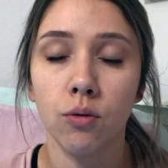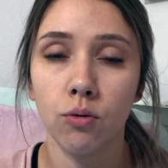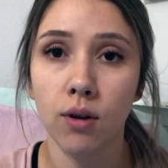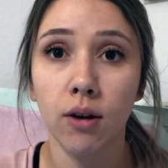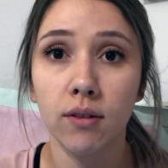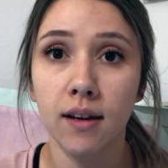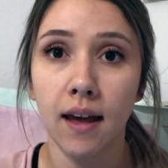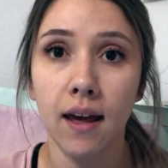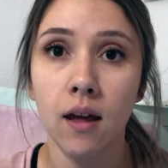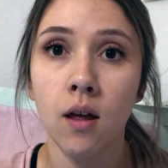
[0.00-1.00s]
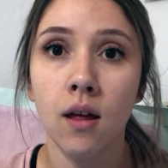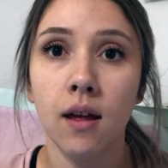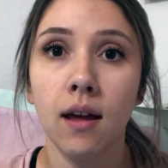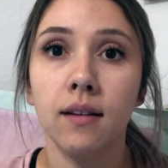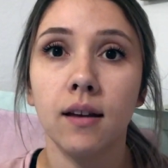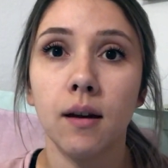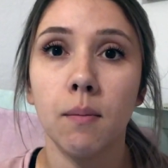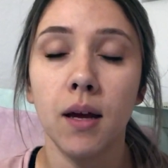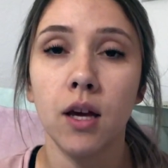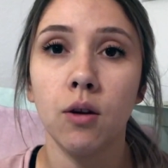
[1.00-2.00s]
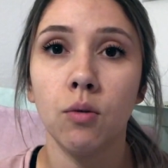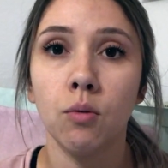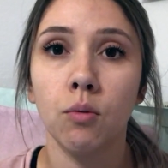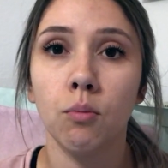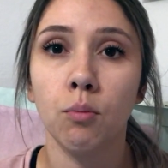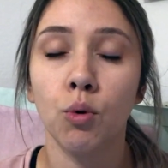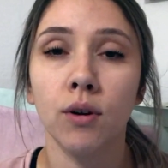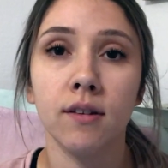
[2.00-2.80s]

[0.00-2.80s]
throughout the day is going to make you more